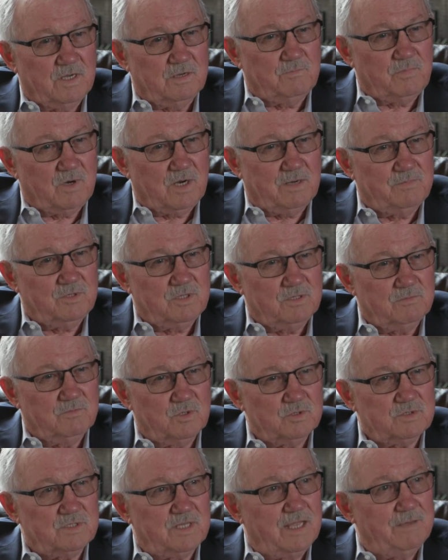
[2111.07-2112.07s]
and probably the
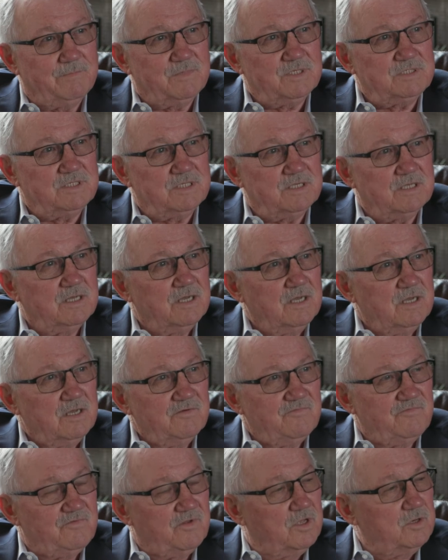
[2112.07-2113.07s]
most damaging
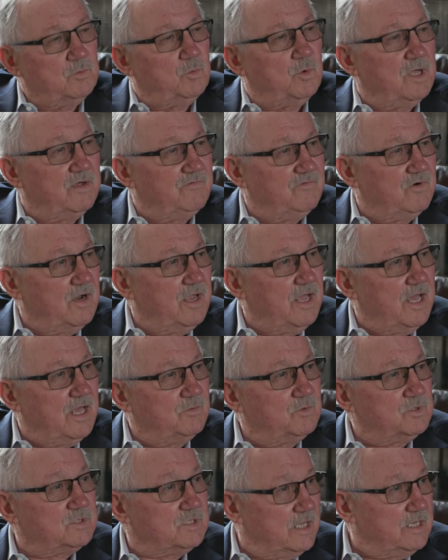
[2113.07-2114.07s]
flood we ever had
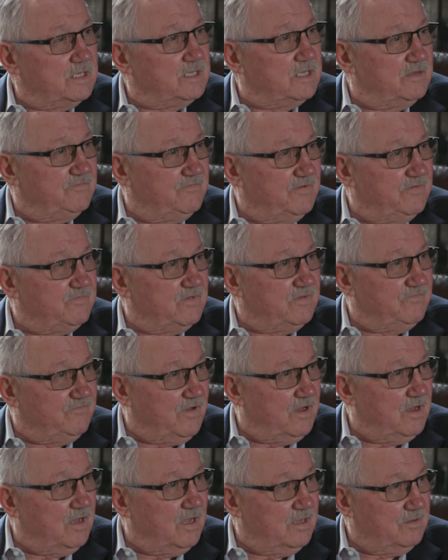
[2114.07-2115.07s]
was
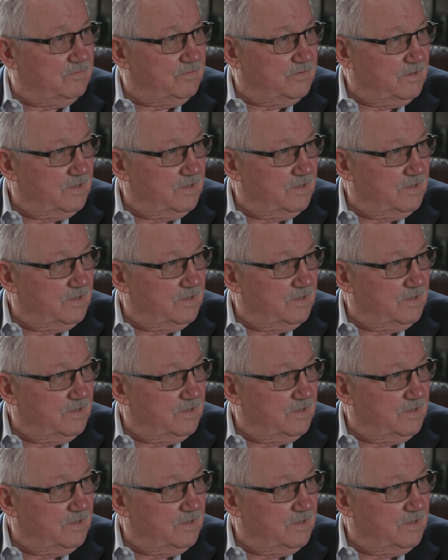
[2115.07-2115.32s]
1955.